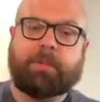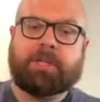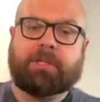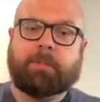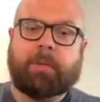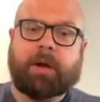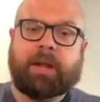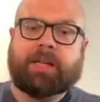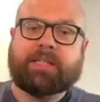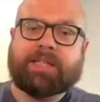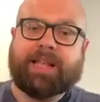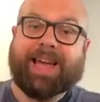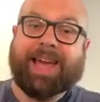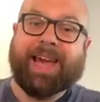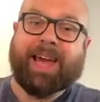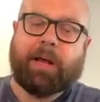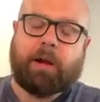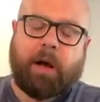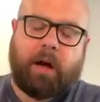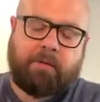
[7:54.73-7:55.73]
money as they
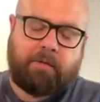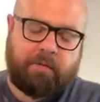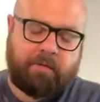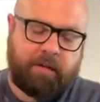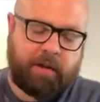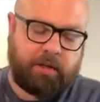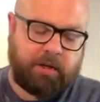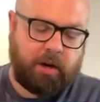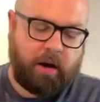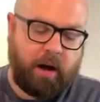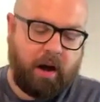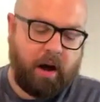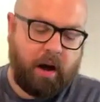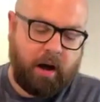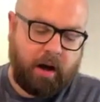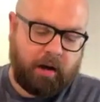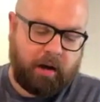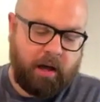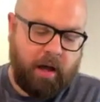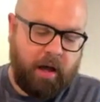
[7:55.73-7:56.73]
can off of each
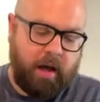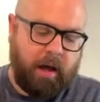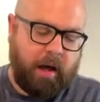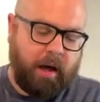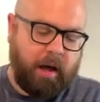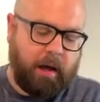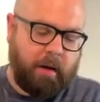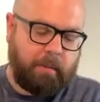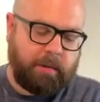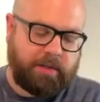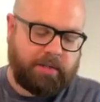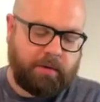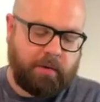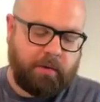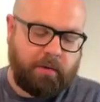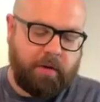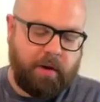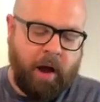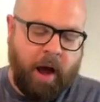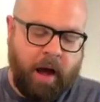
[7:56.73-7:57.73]
hog. And so
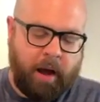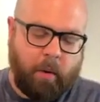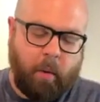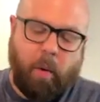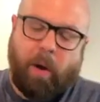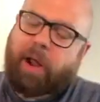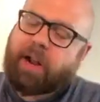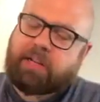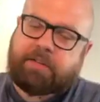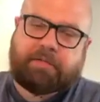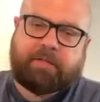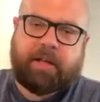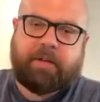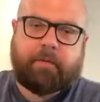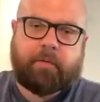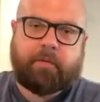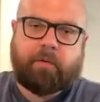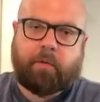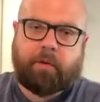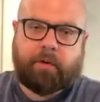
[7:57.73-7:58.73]
they're not quite as
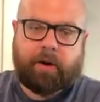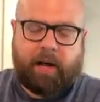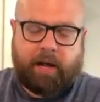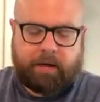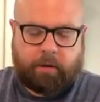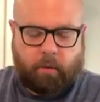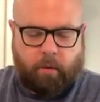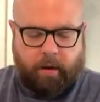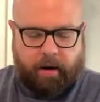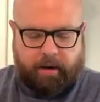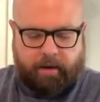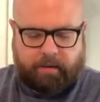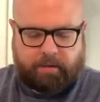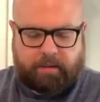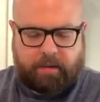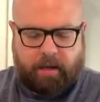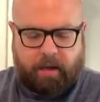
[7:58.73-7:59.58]
flavorful. They're not quite as